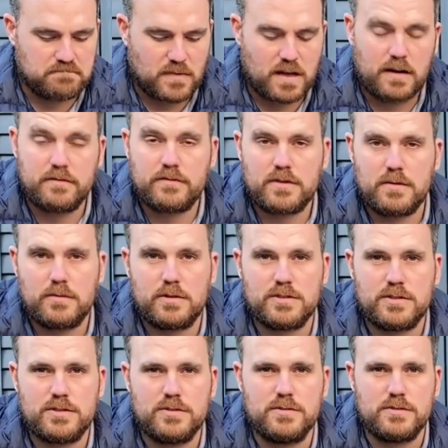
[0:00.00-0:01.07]
comfortable
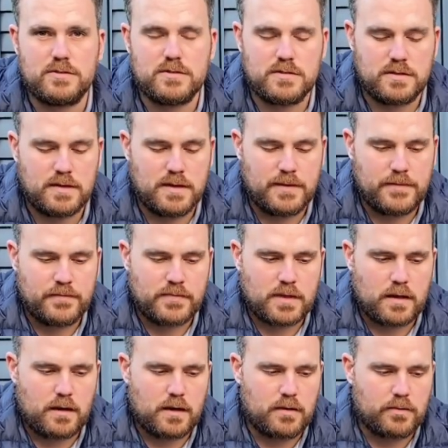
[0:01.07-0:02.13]
shoes.
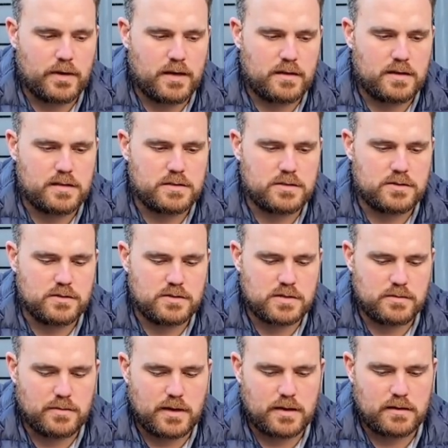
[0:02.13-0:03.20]
I wear these shoes
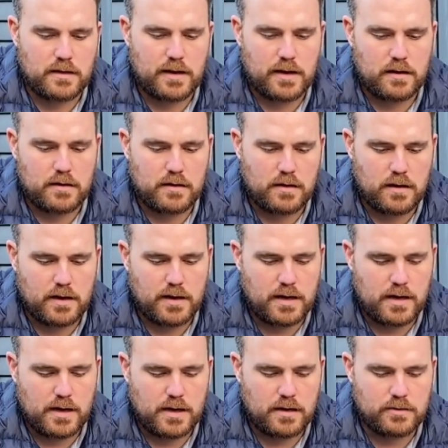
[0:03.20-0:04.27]
about 9
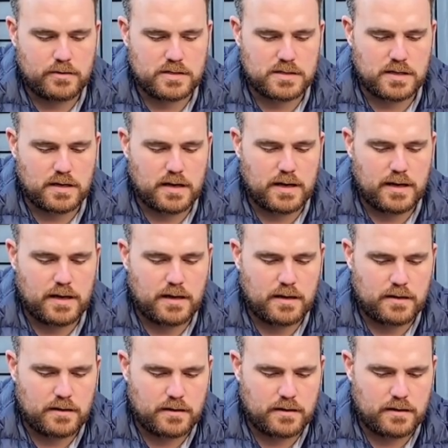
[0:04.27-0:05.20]
hours a day.